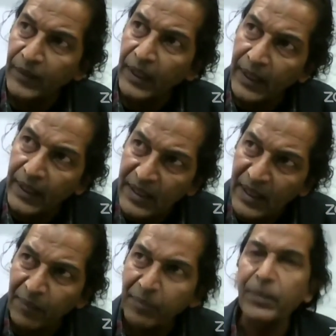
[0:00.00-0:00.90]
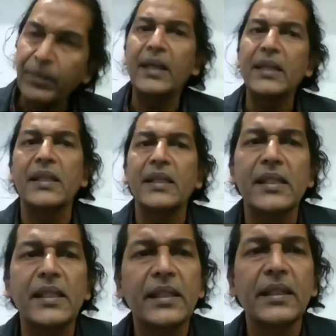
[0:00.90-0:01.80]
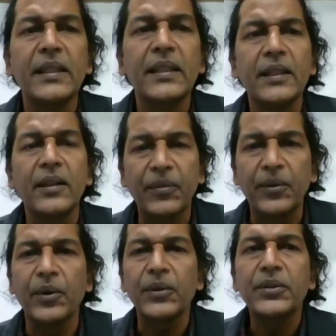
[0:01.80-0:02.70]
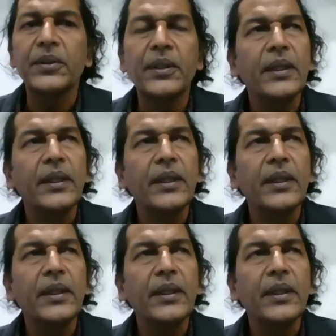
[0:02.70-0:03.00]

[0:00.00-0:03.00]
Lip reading: in some places, of course,